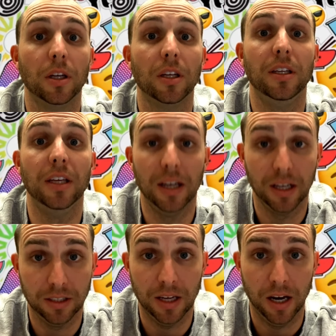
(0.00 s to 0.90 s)
Get
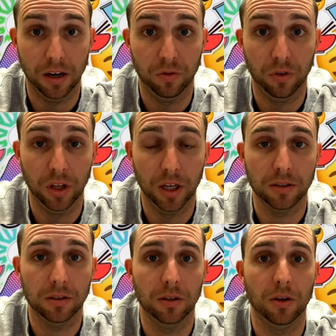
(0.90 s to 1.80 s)
excited for
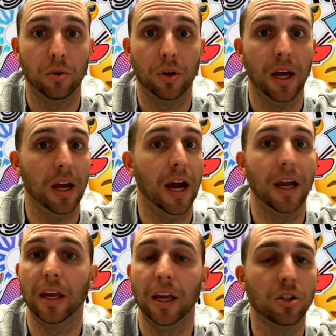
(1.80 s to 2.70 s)
this, okay? I
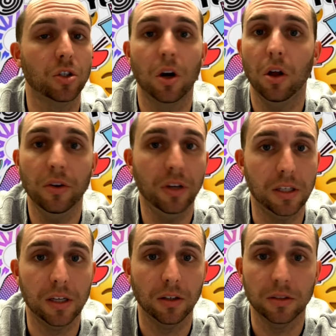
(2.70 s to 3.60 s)
can't share all the
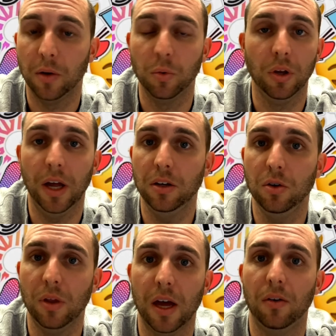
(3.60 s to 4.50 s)
details. I will not
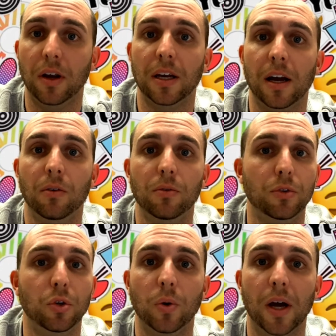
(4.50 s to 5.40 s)
do that right now.
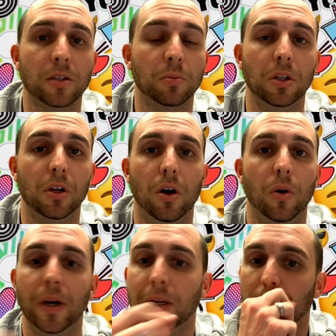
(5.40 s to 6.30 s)
You ask me in the
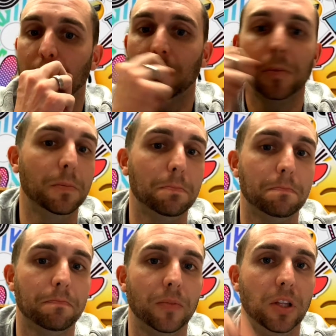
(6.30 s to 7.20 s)
hallway,
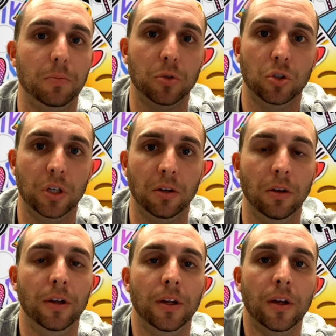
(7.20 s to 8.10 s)
lips are sealed,
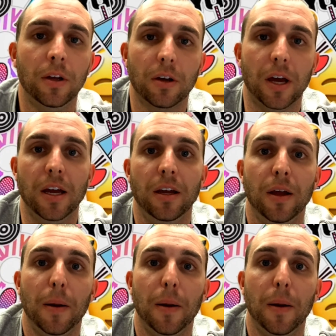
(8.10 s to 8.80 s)
okay?